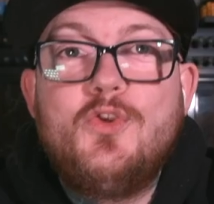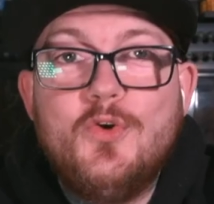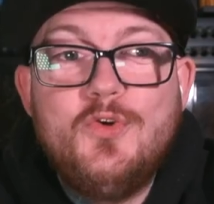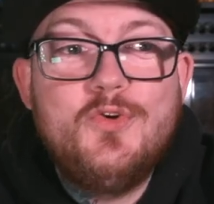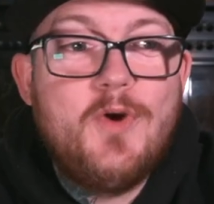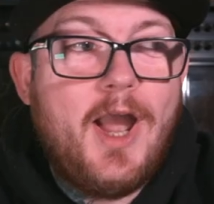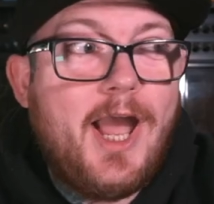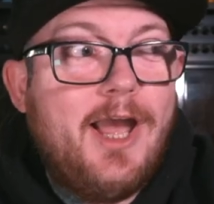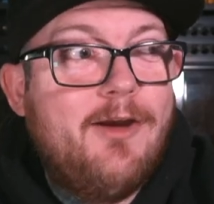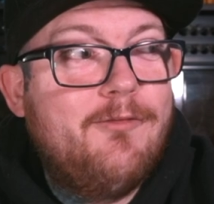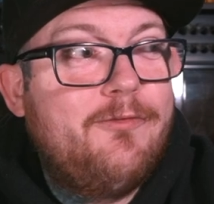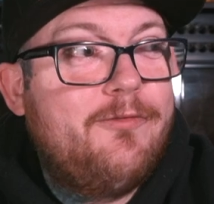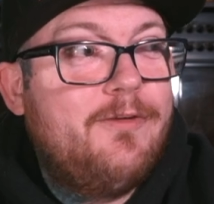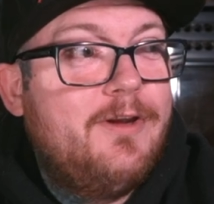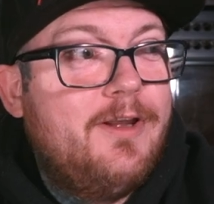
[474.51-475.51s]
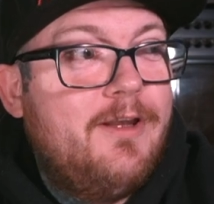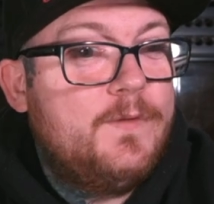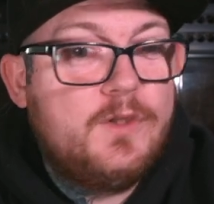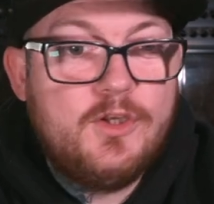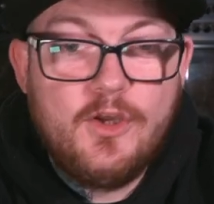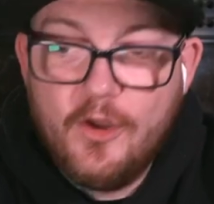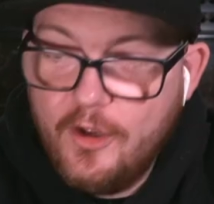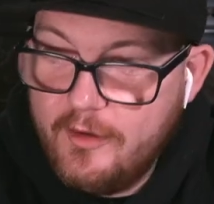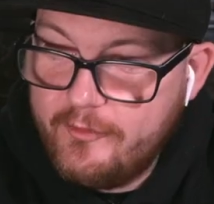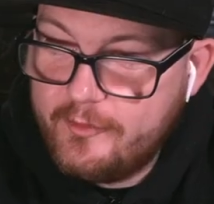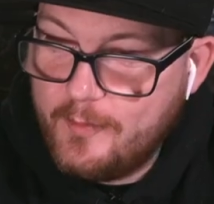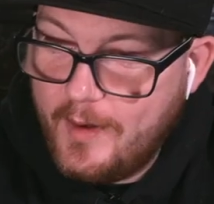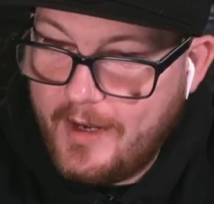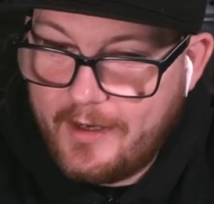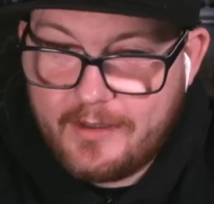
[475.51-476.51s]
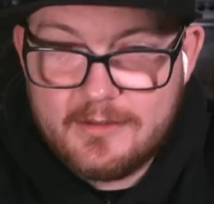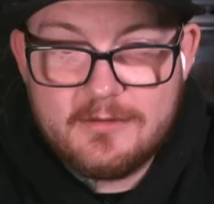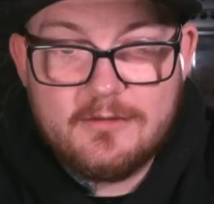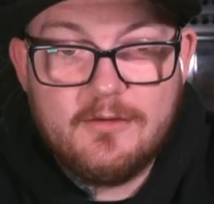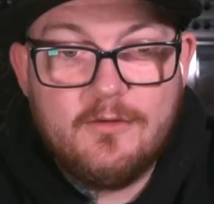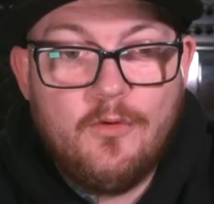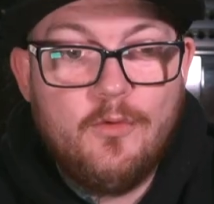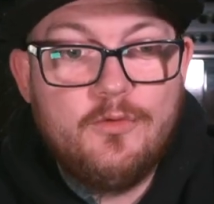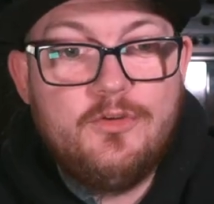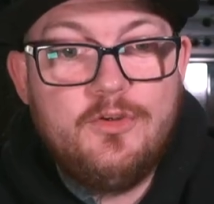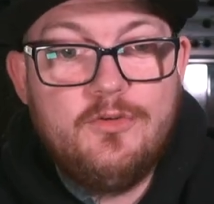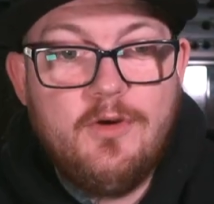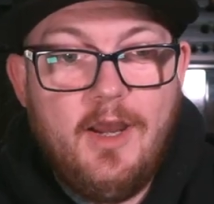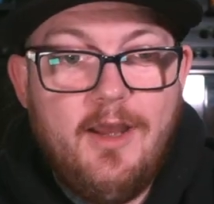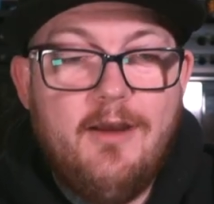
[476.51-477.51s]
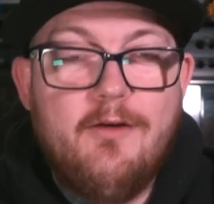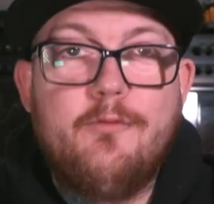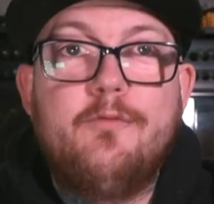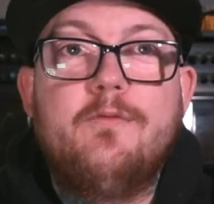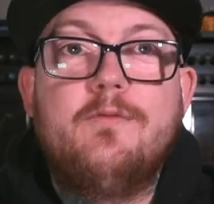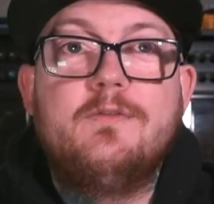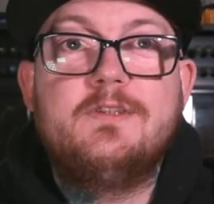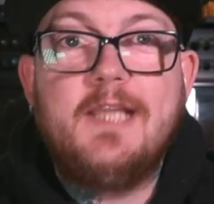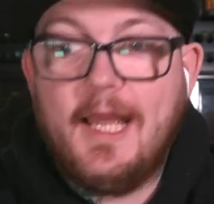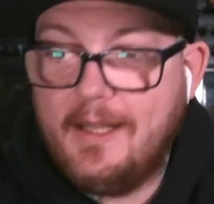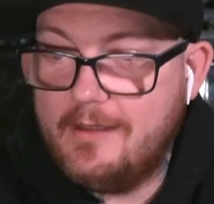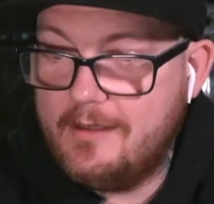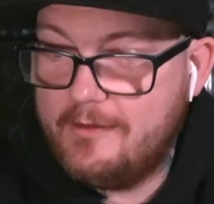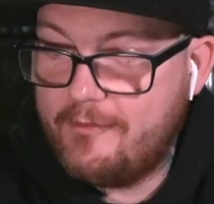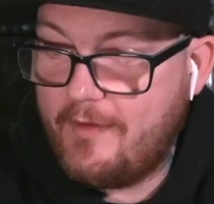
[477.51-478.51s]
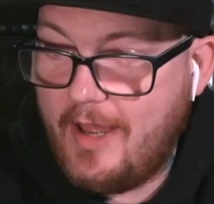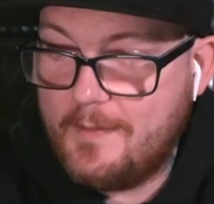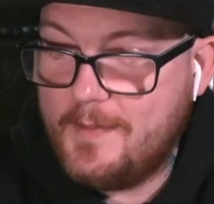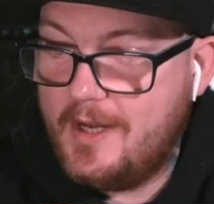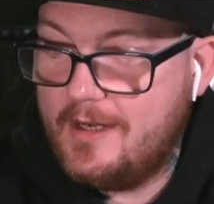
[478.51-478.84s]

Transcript: Do you have curved mags or do you have standard flat